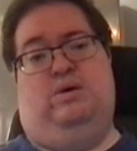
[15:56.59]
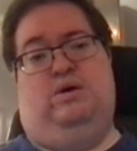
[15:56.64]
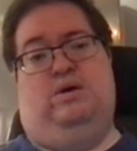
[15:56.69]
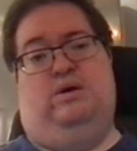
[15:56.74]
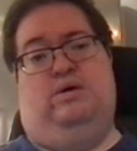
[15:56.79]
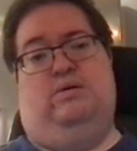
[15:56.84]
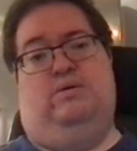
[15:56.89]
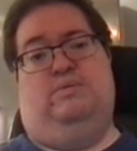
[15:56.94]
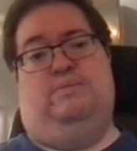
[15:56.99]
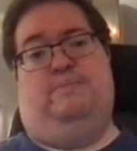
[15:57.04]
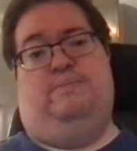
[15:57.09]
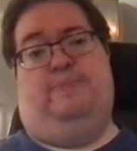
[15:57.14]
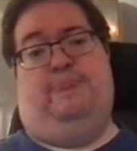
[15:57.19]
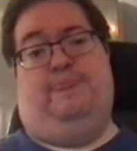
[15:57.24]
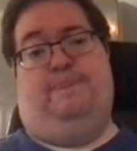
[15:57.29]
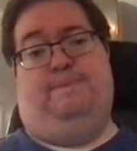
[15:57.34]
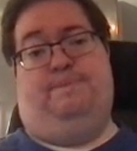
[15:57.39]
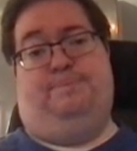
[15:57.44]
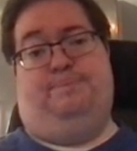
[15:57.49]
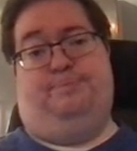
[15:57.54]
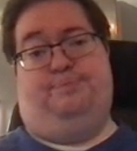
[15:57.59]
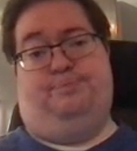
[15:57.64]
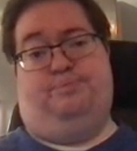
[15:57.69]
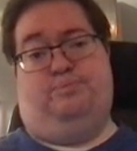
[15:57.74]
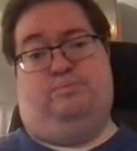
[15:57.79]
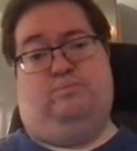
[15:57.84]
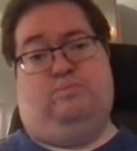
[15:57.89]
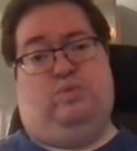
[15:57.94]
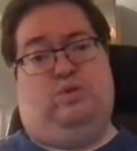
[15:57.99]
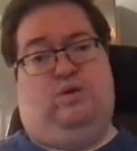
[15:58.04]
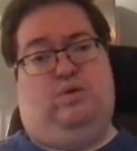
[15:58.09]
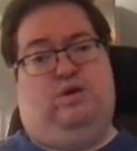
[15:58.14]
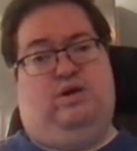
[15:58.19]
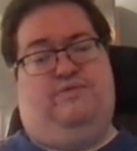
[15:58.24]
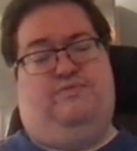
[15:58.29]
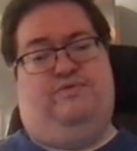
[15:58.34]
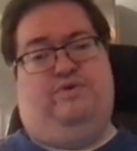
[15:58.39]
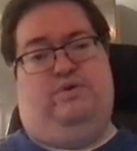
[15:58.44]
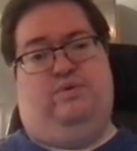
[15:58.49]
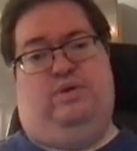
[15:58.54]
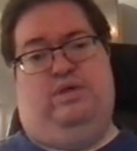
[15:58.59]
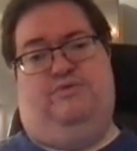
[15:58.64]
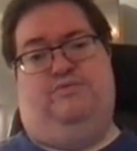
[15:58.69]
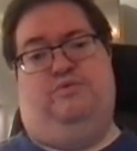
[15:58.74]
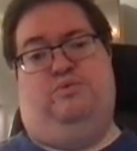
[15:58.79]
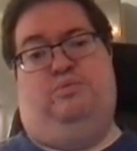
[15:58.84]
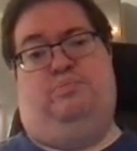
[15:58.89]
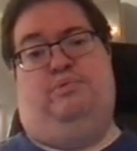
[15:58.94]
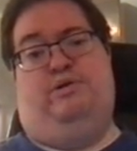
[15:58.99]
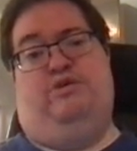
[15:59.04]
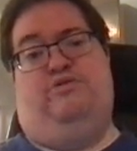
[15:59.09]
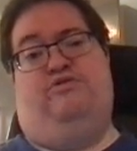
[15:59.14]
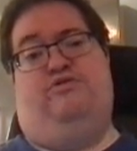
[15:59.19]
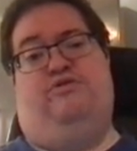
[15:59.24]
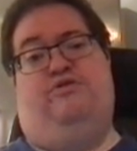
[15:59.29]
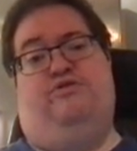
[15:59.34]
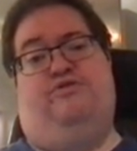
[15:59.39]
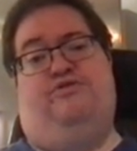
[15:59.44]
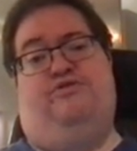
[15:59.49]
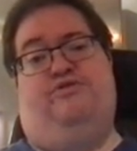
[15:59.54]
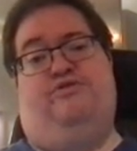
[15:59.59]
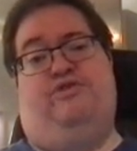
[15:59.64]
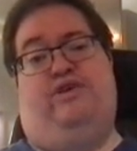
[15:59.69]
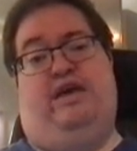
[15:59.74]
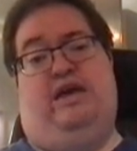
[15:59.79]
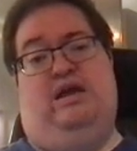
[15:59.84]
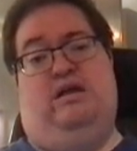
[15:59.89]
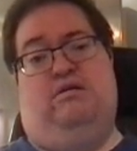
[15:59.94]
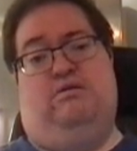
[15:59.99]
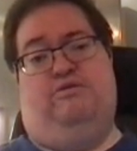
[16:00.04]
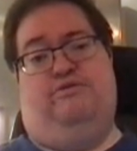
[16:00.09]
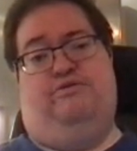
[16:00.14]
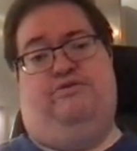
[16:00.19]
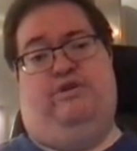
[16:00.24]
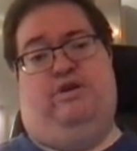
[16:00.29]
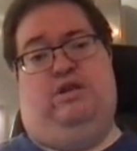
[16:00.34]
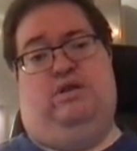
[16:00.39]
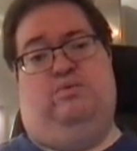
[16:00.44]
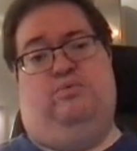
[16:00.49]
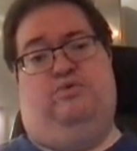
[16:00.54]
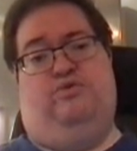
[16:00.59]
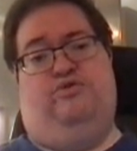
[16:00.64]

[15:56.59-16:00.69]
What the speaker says: if it would be just scalars, then it would